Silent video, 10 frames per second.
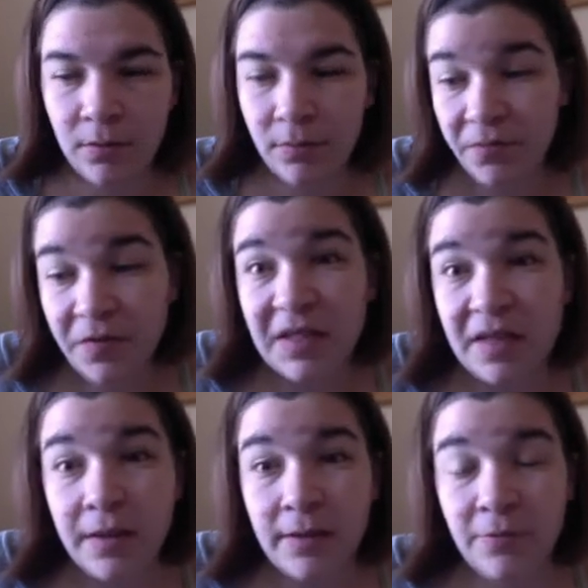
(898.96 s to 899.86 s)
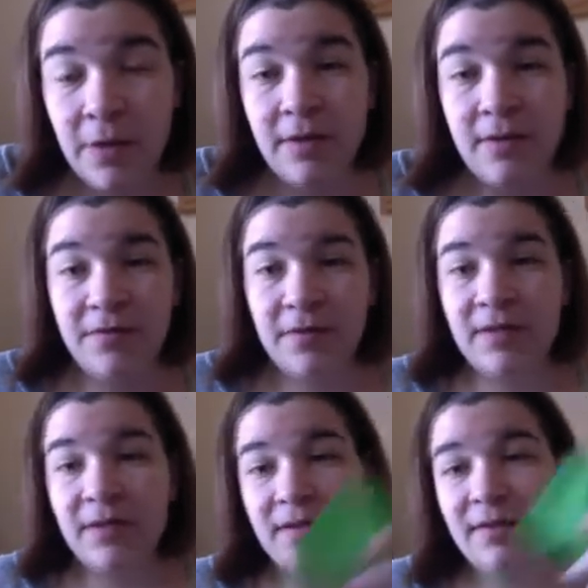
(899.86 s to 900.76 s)
physically, right? If
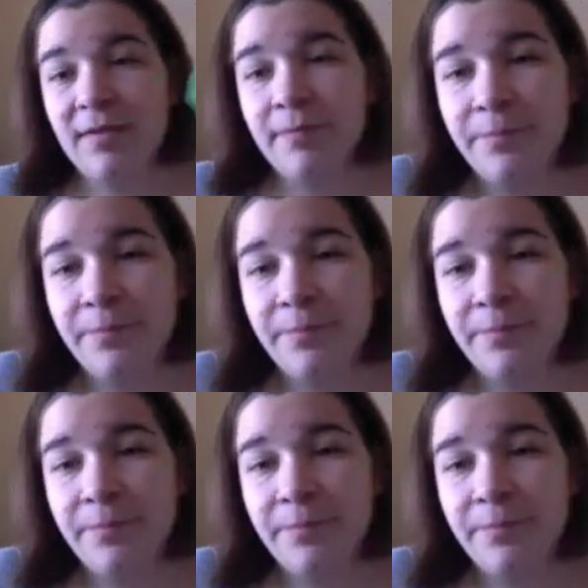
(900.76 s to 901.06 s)
this is